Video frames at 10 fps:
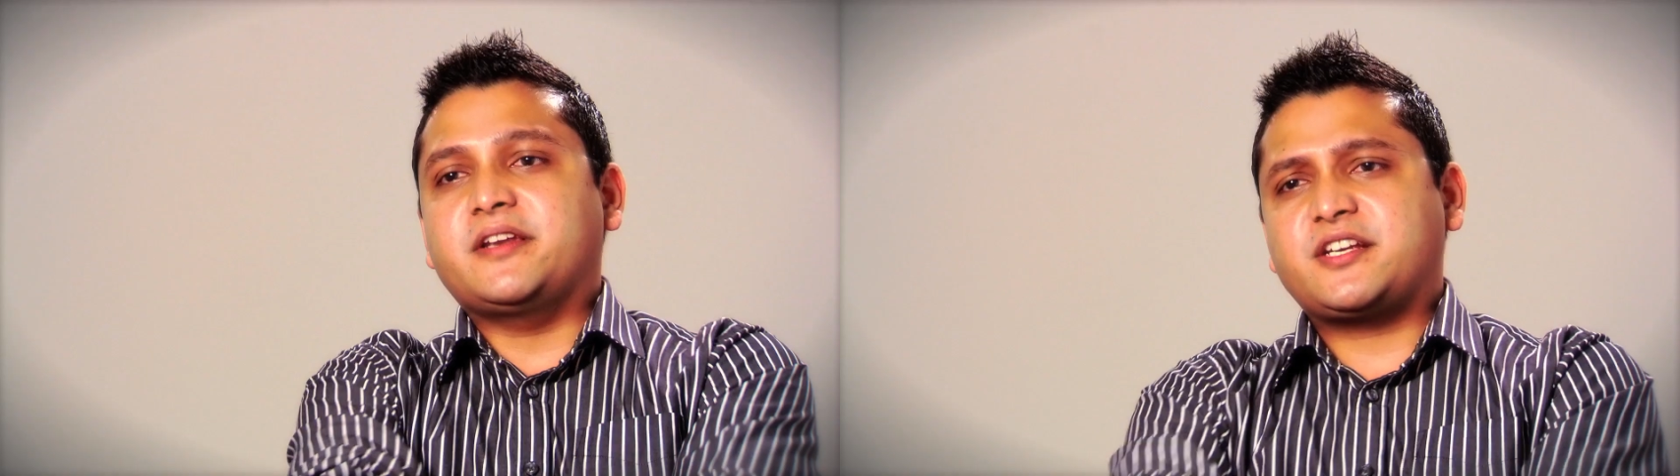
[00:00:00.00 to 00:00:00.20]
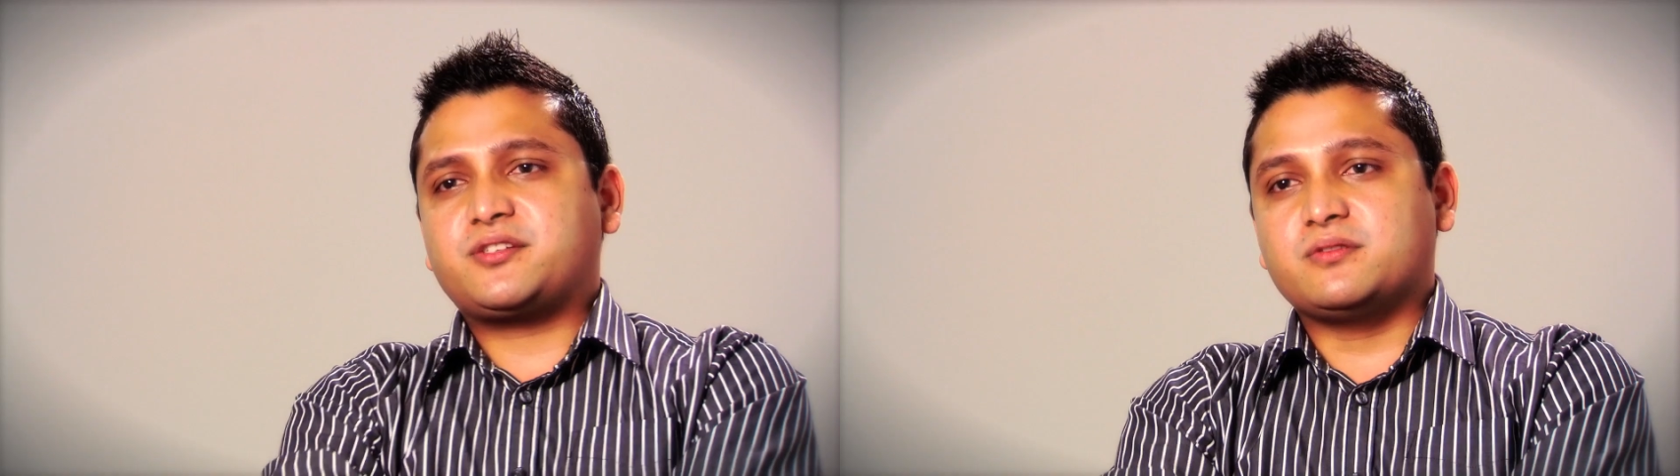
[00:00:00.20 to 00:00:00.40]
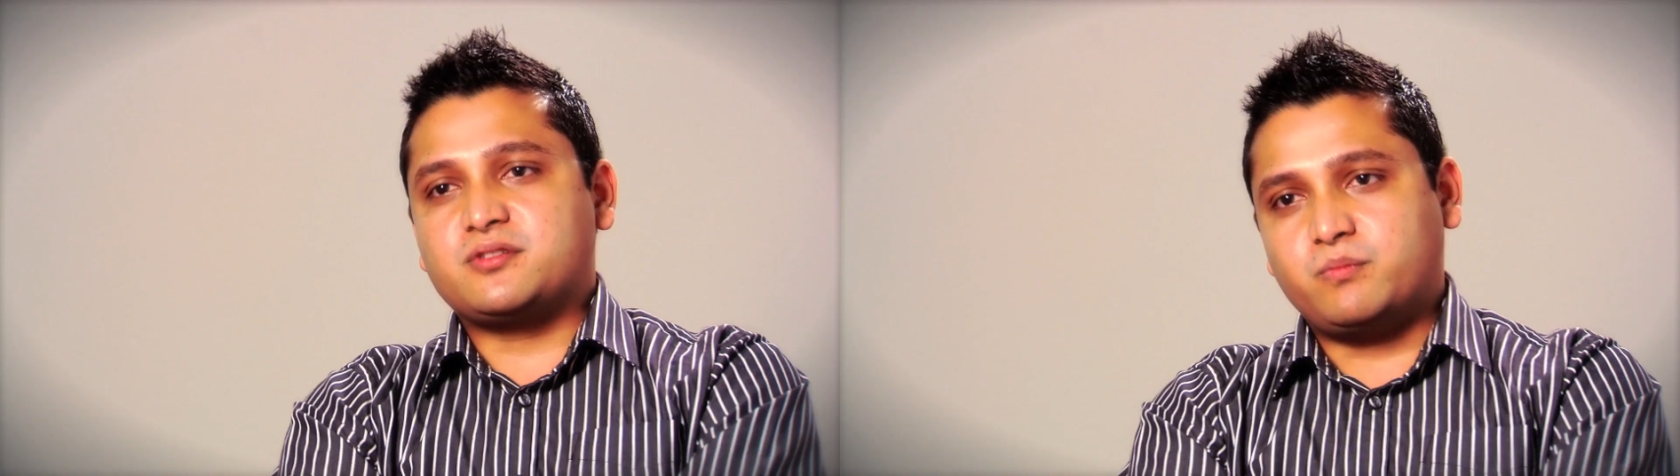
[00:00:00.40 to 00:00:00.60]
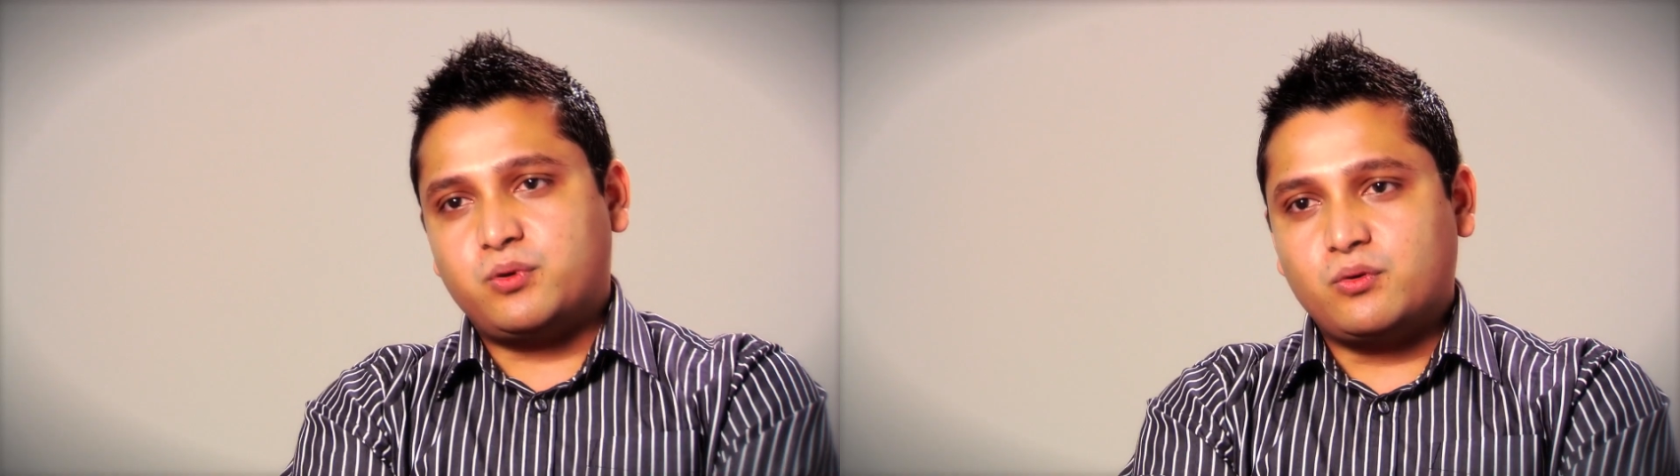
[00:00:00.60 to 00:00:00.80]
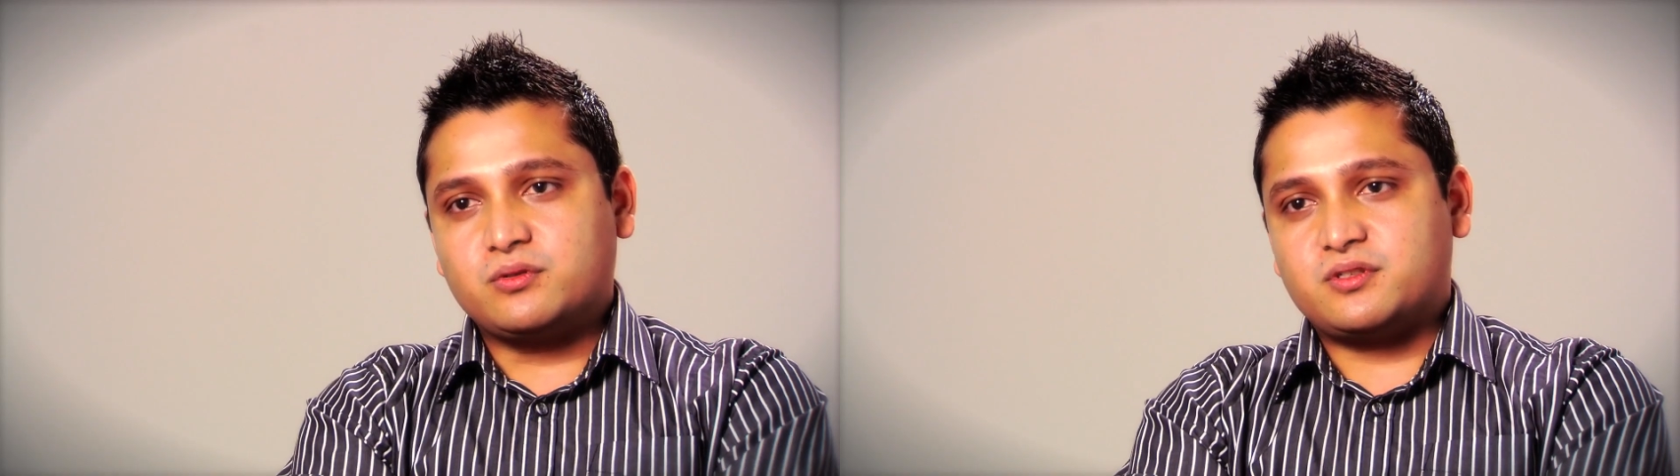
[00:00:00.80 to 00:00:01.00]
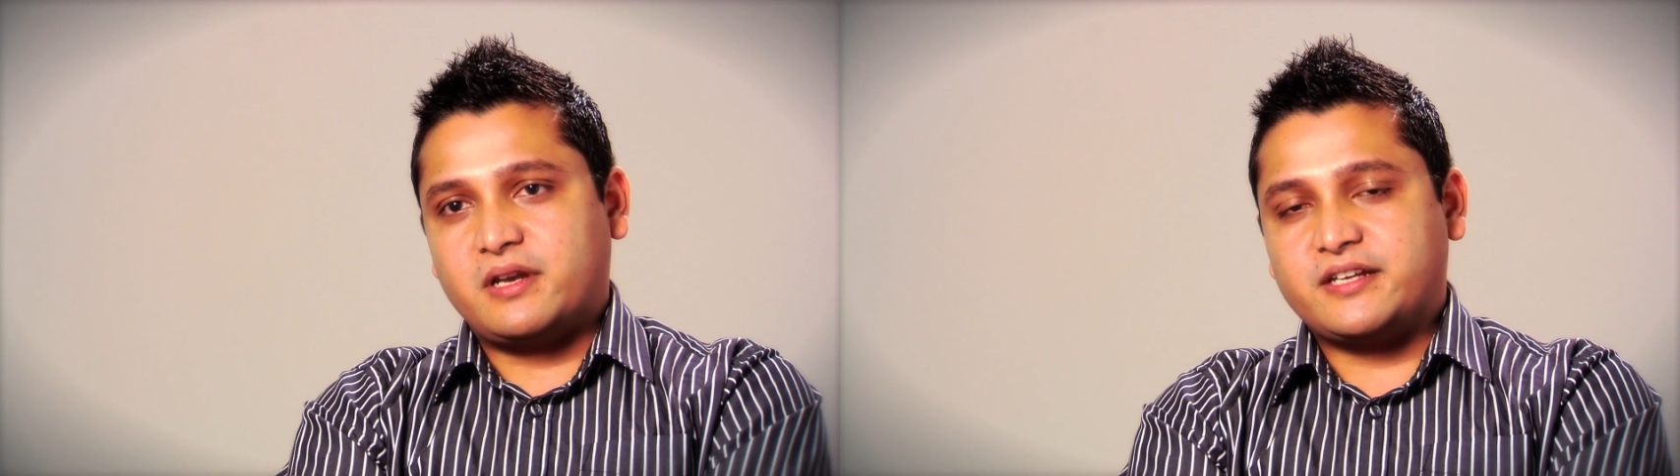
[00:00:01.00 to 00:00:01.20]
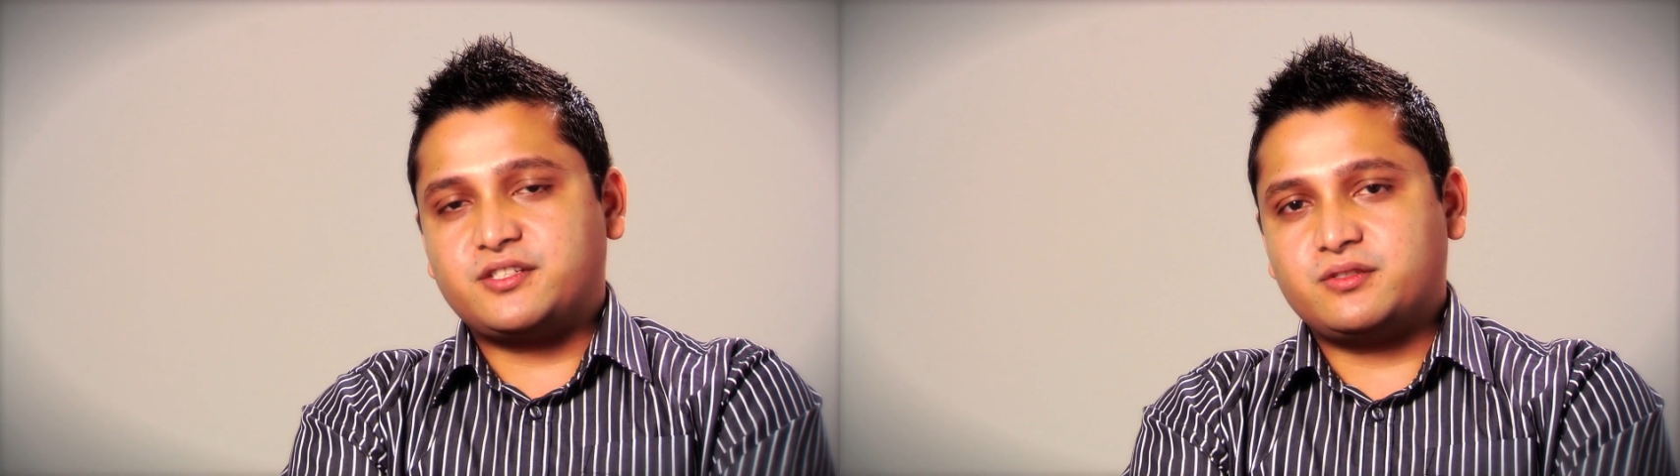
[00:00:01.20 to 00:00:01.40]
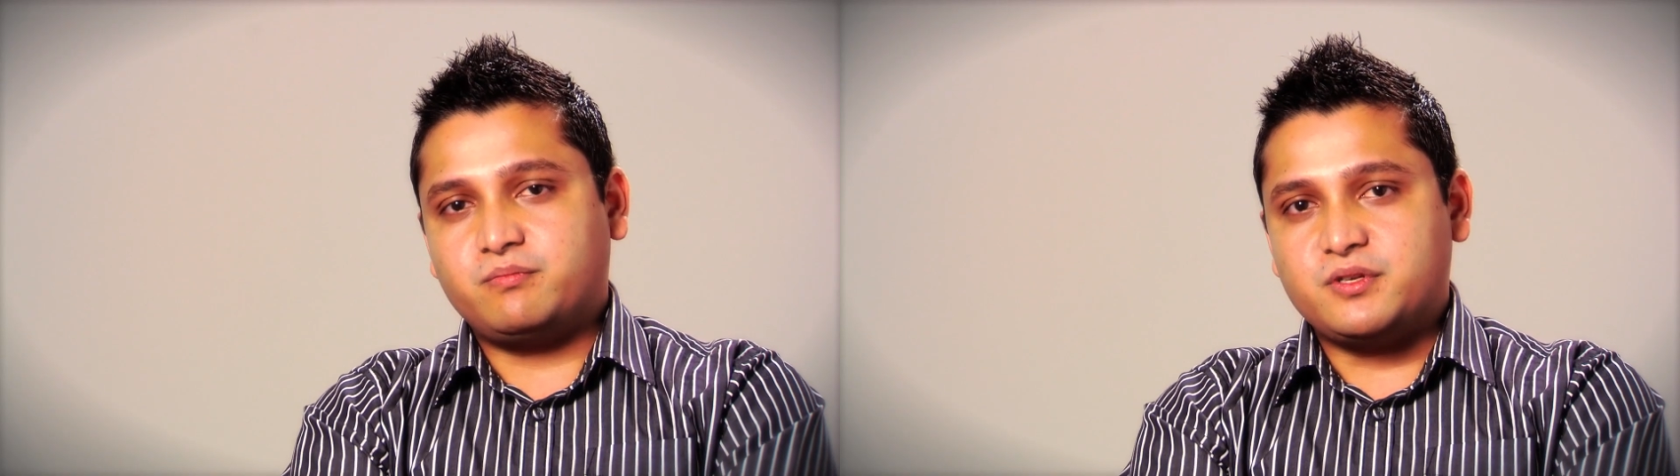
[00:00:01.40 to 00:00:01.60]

national support slash